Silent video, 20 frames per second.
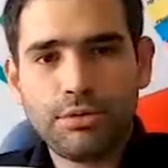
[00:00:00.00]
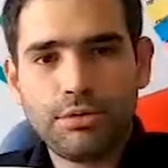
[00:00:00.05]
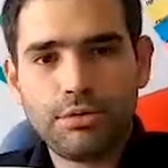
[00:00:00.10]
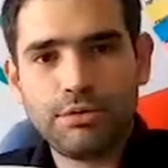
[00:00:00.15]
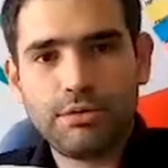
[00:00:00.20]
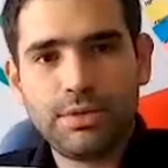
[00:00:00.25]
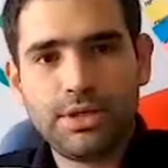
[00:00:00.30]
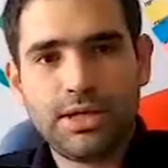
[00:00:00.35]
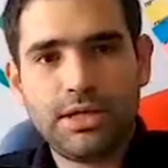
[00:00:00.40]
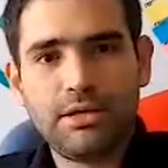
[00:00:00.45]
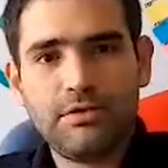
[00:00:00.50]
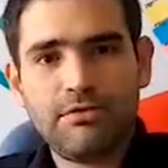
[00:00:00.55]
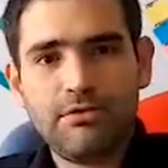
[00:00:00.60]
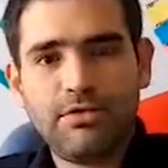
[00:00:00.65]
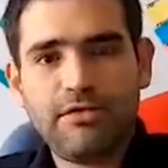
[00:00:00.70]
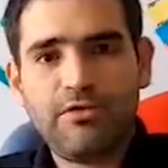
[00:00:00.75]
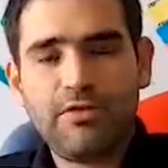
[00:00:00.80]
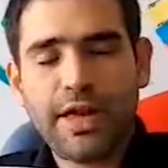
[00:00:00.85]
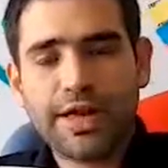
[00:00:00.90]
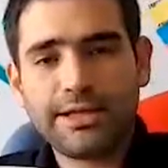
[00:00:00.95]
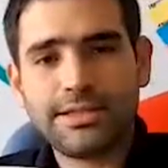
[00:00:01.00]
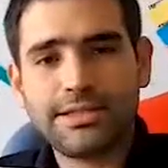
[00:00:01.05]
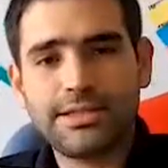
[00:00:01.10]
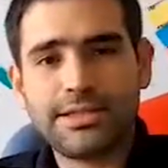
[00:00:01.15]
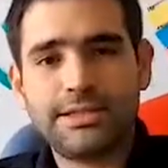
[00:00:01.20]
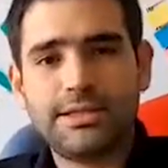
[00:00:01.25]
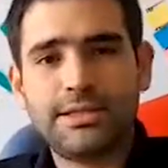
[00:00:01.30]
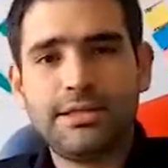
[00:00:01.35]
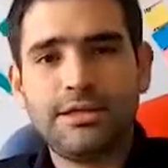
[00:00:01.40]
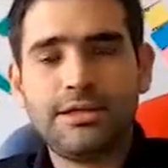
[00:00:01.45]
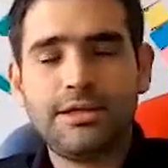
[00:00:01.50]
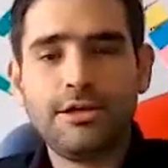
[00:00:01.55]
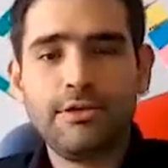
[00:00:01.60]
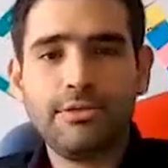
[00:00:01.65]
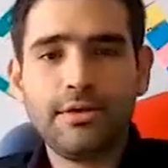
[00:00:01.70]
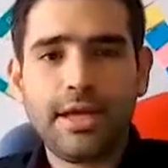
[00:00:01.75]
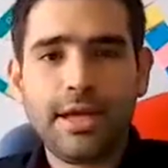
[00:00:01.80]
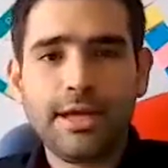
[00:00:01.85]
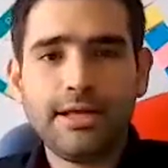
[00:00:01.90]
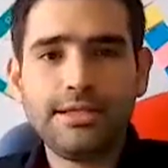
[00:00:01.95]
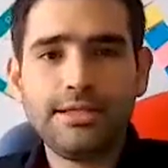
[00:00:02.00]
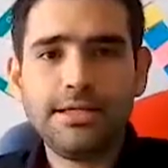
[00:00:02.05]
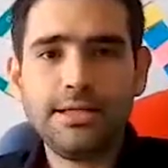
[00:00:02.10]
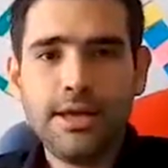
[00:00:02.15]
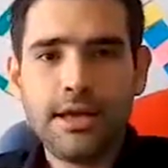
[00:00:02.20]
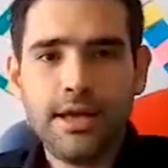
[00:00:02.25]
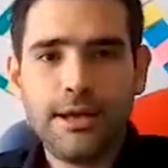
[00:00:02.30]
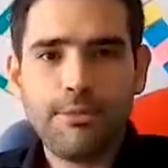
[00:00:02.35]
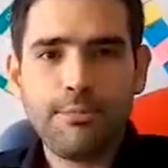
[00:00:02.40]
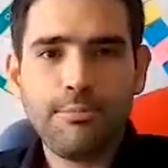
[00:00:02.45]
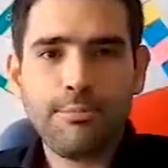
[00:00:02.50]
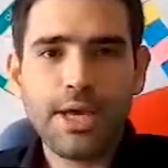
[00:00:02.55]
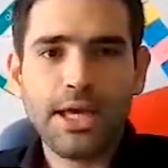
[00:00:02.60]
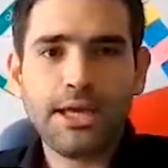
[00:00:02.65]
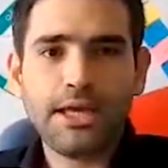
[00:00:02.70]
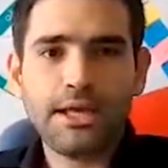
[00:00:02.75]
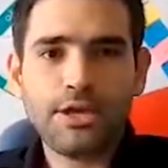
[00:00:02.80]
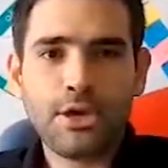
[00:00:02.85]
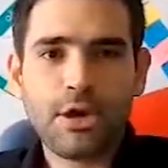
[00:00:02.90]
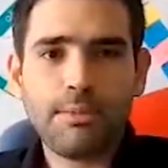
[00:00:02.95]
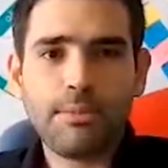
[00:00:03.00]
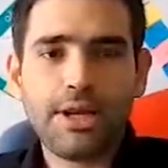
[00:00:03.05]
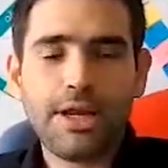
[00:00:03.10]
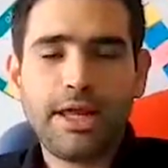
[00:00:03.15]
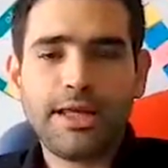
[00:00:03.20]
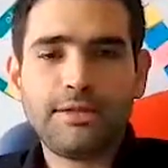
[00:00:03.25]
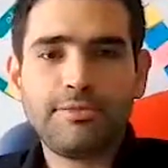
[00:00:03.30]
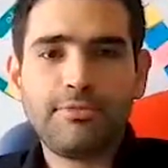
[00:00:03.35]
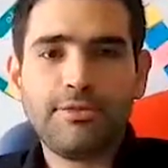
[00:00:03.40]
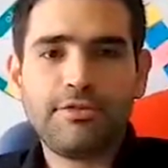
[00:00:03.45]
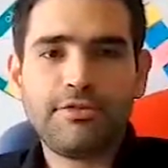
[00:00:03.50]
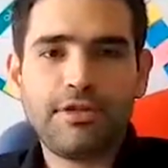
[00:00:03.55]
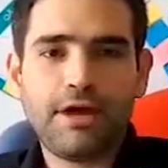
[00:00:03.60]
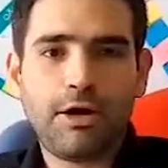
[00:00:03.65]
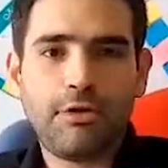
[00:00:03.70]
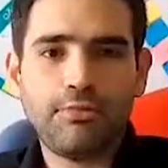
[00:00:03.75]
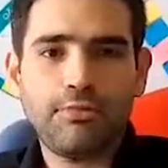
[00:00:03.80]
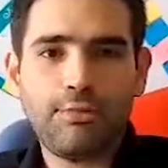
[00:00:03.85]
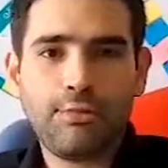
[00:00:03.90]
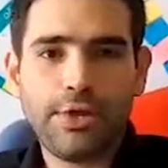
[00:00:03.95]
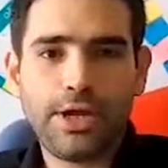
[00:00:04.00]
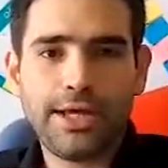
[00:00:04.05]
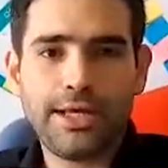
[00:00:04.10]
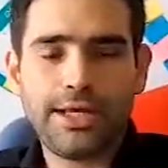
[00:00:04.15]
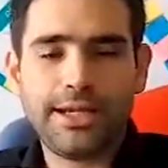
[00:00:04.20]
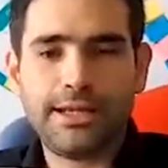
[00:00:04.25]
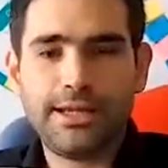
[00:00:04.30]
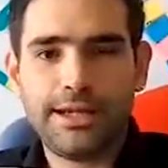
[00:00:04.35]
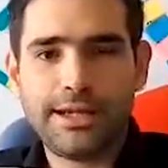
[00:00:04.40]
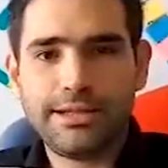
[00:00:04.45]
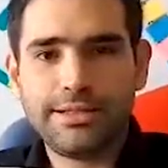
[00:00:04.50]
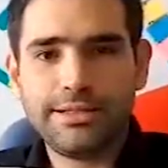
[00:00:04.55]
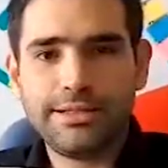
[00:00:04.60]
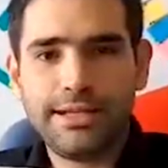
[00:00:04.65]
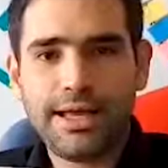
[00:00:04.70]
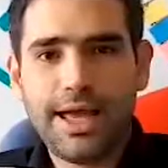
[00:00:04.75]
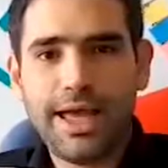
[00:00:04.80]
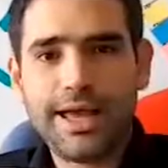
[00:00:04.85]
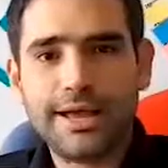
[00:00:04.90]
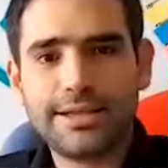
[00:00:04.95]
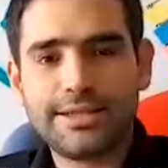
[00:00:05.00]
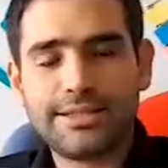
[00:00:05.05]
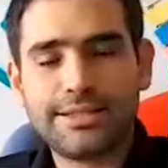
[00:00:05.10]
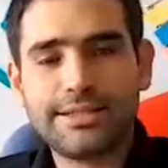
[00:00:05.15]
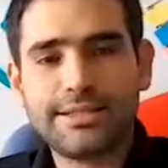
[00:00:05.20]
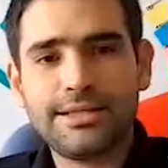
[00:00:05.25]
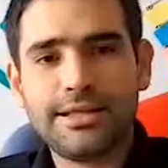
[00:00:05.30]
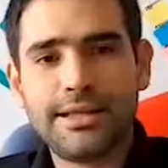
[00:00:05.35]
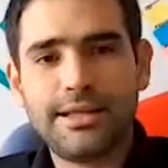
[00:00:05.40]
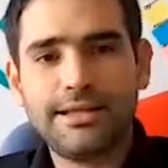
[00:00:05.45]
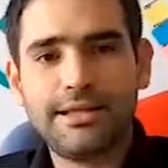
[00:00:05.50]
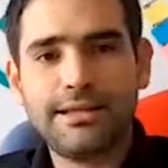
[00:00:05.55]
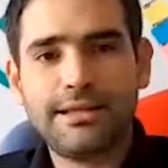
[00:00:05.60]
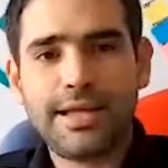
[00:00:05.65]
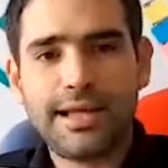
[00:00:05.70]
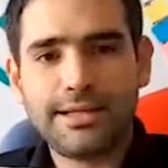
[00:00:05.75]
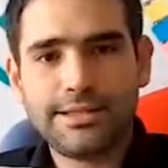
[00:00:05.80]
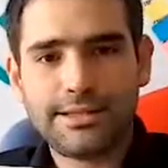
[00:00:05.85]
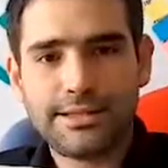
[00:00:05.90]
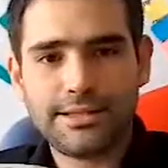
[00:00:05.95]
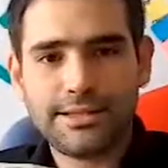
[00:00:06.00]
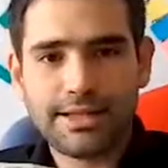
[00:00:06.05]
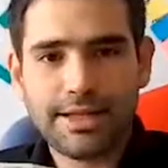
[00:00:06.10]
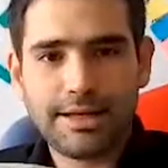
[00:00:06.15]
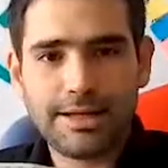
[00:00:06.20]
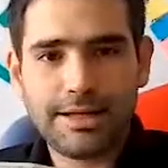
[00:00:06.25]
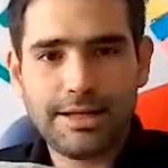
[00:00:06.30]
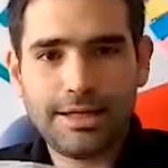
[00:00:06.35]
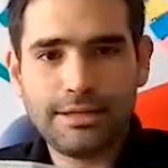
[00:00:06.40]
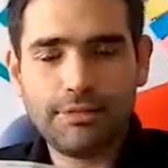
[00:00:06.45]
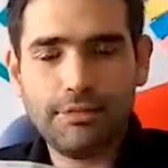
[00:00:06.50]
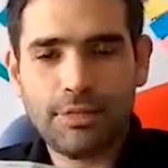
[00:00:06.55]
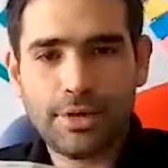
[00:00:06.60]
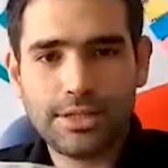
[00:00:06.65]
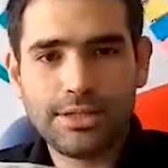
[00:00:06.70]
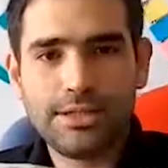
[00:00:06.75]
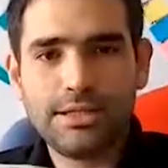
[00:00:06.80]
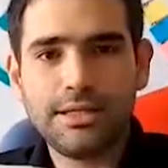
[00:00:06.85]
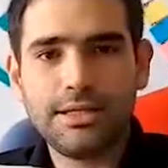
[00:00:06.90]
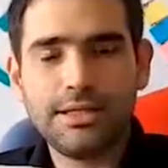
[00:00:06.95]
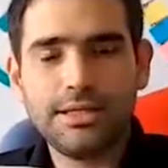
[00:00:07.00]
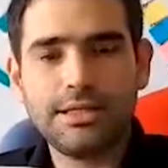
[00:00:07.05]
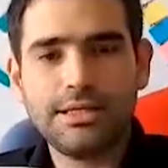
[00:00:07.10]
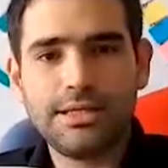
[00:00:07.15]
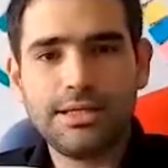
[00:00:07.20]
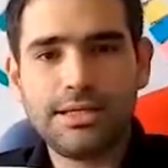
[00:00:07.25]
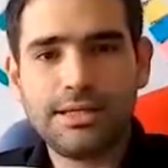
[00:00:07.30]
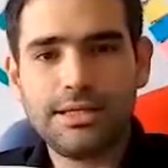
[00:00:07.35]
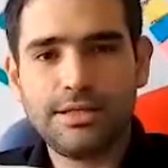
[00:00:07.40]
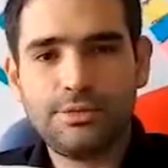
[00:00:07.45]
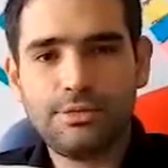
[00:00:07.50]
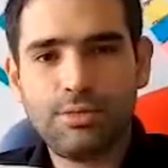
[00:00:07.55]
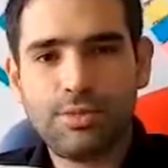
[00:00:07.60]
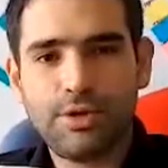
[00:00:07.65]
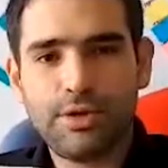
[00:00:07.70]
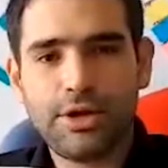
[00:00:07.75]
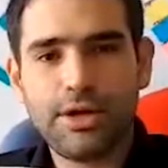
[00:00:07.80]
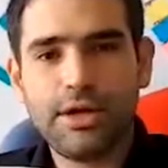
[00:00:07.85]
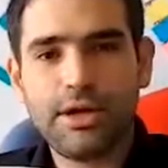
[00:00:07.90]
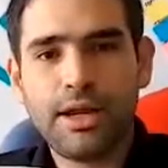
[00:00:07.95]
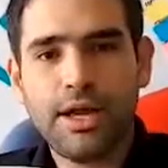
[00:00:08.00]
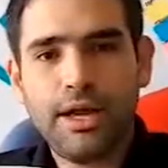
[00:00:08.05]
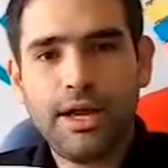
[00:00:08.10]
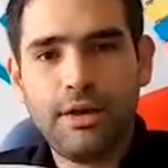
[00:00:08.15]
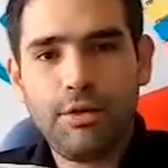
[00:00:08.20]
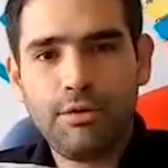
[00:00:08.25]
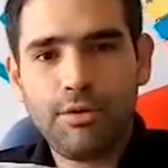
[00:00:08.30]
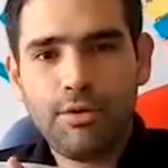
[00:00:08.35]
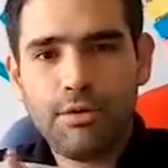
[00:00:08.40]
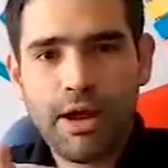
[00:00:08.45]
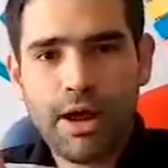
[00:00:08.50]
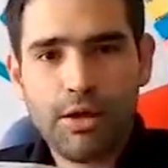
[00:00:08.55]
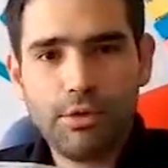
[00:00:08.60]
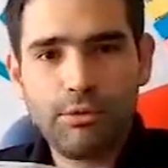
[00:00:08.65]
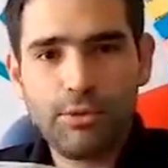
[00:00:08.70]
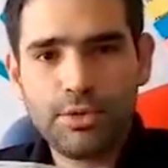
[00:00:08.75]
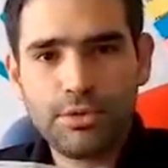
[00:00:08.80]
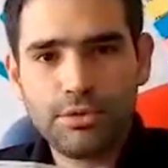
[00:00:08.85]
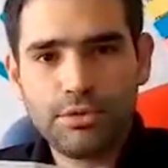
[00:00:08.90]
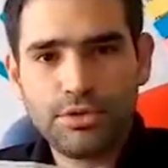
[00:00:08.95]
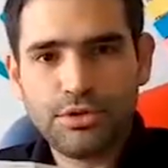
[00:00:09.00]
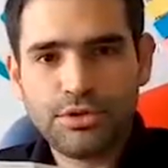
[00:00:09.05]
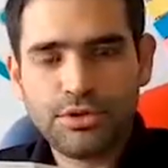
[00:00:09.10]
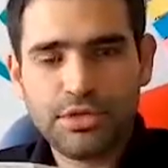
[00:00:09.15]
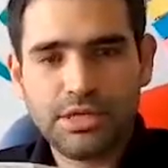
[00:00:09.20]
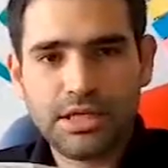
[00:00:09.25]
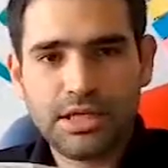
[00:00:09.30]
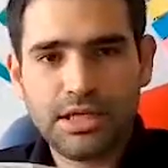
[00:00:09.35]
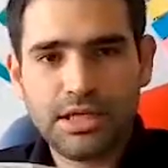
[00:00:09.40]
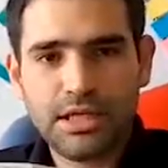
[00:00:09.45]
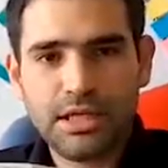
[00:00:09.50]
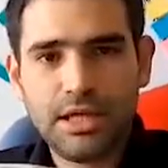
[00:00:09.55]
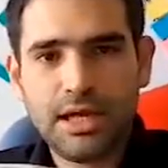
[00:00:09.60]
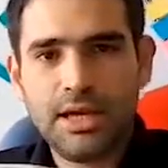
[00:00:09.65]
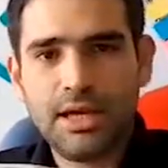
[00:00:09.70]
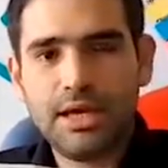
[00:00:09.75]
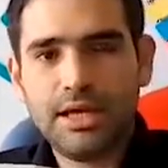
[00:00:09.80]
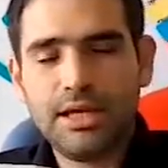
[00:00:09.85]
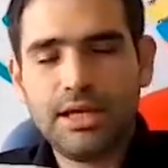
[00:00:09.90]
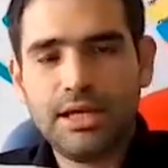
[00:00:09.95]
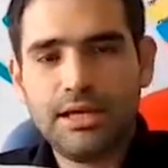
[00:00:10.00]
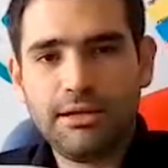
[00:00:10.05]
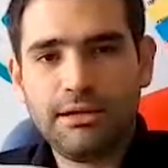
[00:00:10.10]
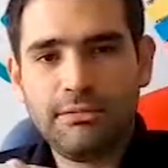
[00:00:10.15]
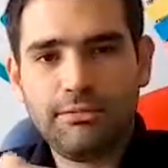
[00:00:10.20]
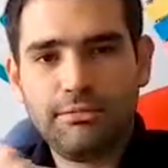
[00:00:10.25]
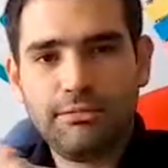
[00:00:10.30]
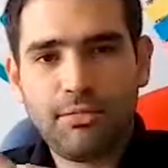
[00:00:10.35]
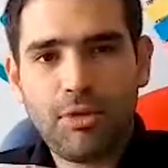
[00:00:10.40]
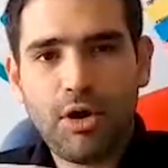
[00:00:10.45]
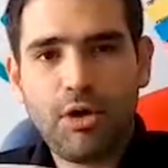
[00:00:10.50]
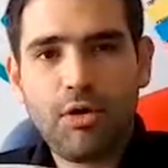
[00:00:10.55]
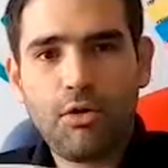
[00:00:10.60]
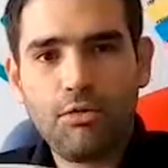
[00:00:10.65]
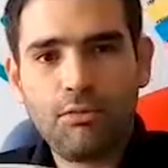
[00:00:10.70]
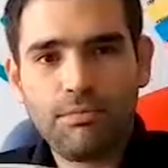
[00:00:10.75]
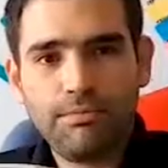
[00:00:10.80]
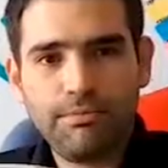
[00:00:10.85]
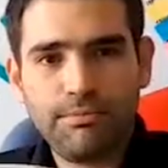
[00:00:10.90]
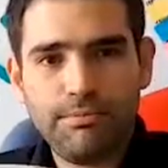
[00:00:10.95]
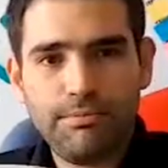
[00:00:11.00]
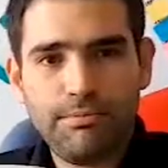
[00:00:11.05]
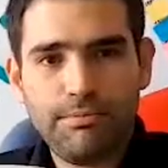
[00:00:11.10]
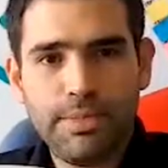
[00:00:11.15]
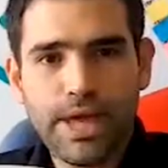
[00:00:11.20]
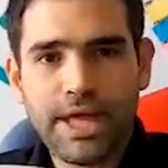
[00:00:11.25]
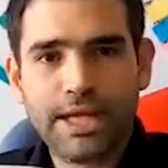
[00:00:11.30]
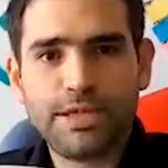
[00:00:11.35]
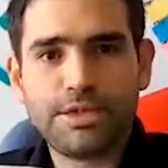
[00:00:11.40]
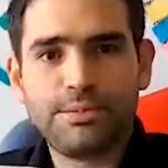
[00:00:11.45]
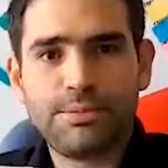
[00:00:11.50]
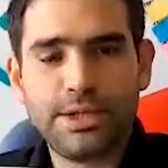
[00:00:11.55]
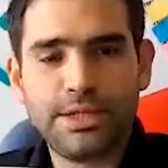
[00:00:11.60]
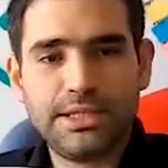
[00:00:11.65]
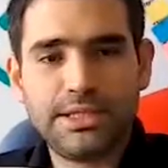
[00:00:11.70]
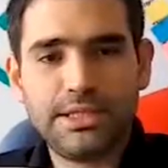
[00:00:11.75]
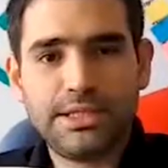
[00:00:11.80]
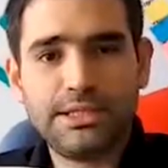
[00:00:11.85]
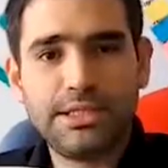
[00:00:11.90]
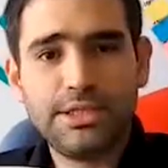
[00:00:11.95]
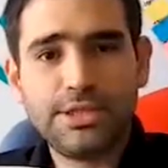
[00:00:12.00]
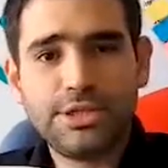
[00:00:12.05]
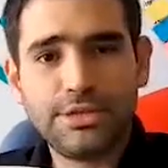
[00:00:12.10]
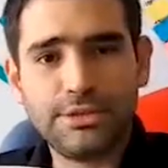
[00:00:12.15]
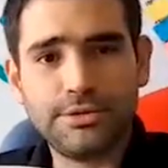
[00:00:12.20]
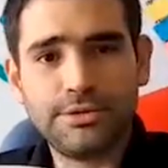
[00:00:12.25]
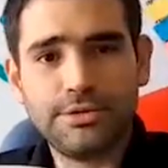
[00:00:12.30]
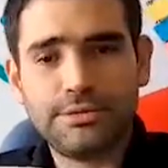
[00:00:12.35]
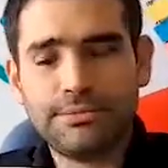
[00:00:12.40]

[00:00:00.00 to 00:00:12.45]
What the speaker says: to be reflected. You can't make an omelette without breaking eggs, and that's exactly what this board will help you to see in all management decisions.